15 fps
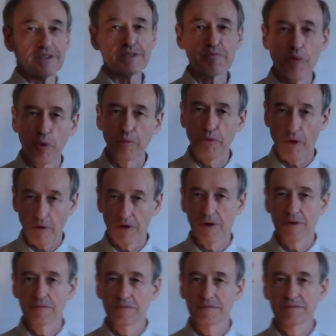a small
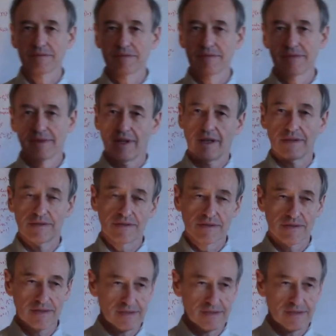program in